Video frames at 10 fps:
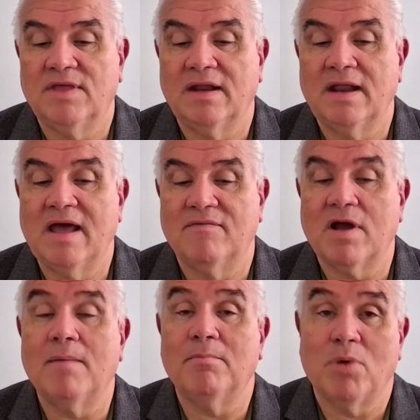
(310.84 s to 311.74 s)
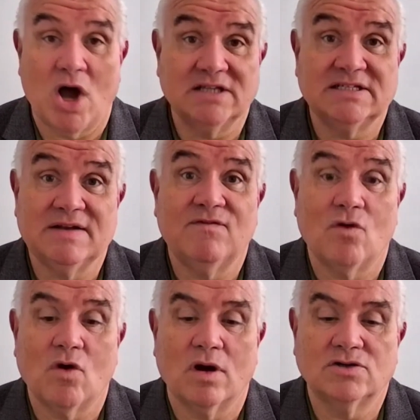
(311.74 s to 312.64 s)
that have come positive
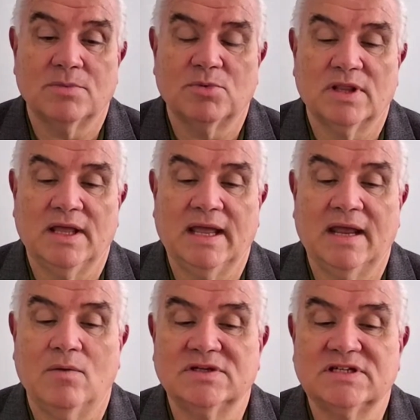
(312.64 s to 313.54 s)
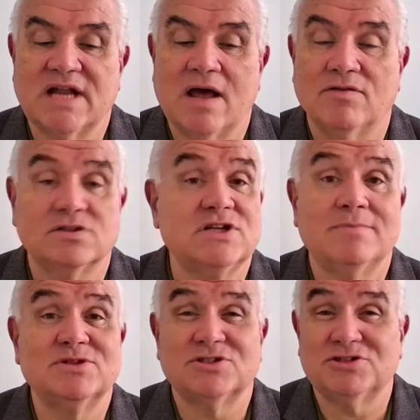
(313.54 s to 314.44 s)
for Triple E and West Nile. Those
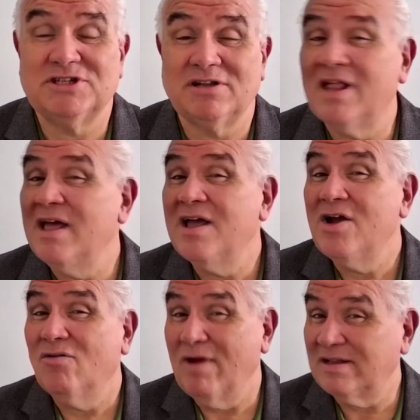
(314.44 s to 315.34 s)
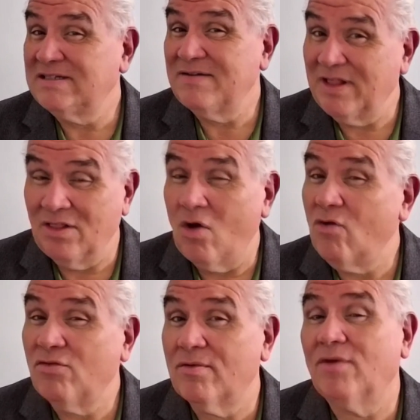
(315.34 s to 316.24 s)
numbers are still relatively
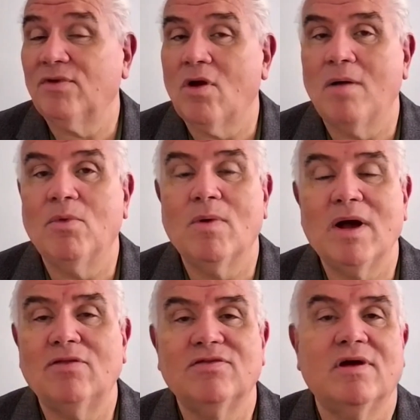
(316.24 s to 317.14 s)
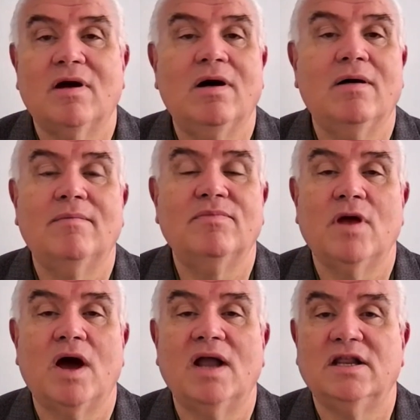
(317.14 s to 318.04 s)
low throughout the Commonwealth,
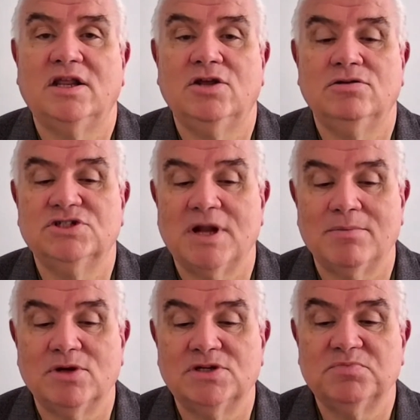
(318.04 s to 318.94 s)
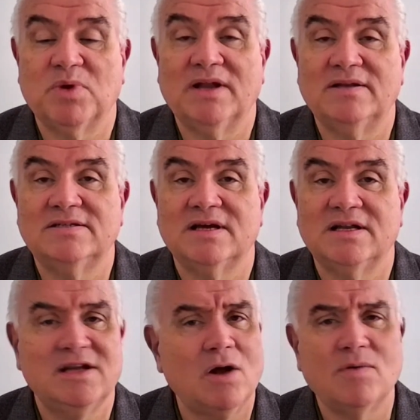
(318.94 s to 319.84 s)
not huge numbers, but
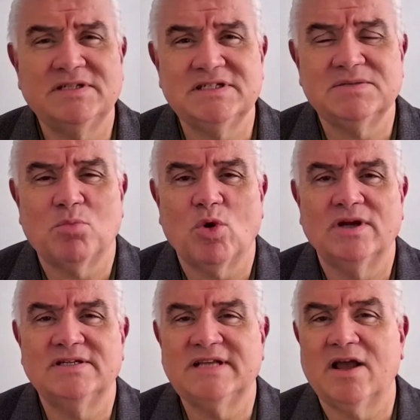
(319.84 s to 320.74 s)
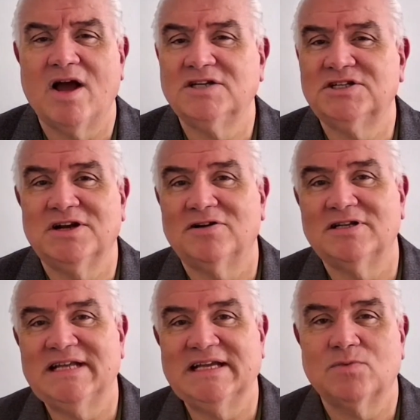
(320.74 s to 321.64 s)
it always is important to take caution. It
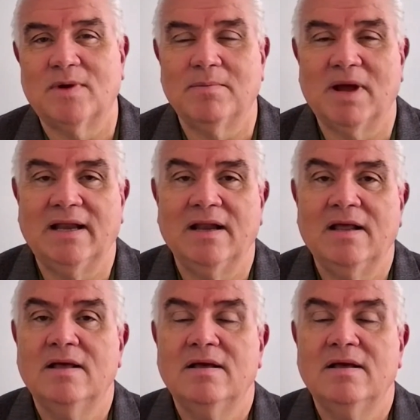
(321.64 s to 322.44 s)
only takes one bite